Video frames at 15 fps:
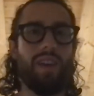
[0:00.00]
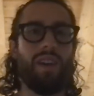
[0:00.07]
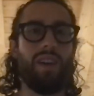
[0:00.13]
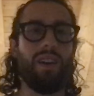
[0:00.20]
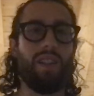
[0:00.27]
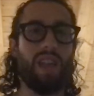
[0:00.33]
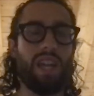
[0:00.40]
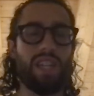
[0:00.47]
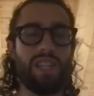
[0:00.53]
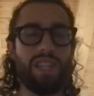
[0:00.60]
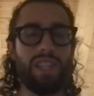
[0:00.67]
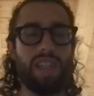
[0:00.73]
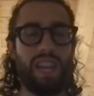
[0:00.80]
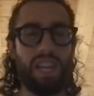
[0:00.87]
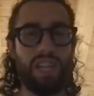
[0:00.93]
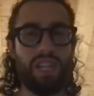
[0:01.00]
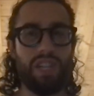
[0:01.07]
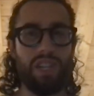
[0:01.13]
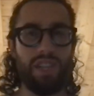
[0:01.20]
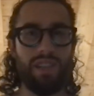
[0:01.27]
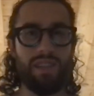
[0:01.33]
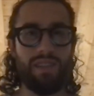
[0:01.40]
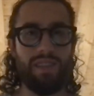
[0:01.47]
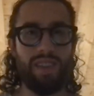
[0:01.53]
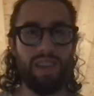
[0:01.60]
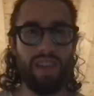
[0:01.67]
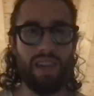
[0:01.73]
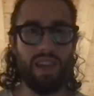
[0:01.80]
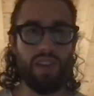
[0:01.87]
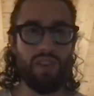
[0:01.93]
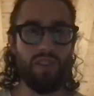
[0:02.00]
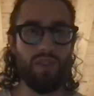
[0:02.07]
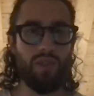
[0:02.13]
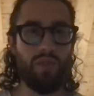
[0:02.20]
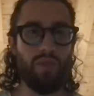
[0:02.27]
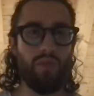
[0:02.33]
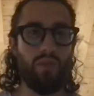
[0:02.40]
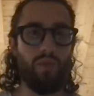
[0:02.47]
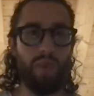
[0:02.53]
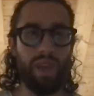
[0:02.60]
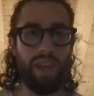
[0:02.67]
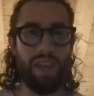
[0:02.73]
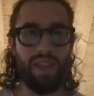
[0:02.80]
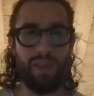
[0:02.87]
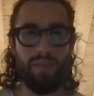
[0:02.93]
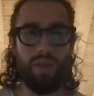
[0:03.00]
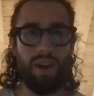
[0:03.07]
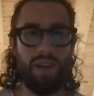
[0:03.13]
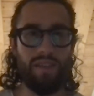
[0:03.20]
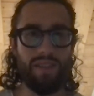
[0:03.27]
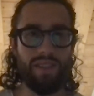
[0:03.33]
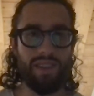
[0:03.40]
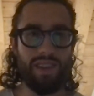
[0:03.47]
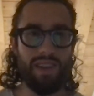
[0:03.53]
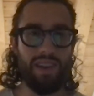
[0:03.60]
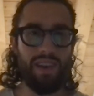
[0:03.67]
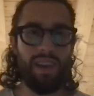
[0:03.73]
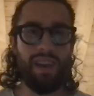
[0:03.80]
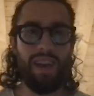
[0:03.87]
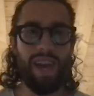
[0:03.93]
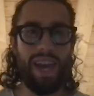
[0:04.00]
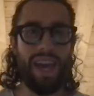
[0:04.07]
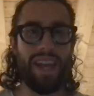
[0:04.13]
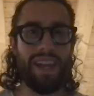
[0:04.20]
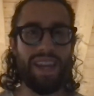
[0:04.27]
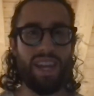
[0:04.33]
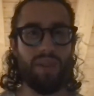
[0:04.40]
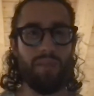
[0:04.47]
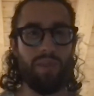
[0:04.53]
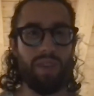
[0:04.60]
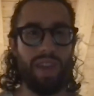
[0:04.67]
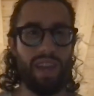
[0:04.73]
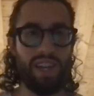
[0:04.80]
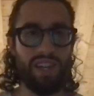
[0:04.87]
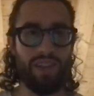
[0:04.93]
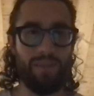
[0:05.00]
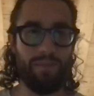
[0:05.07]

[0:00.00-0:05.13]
legislation seeking to regulate privacy and data protection.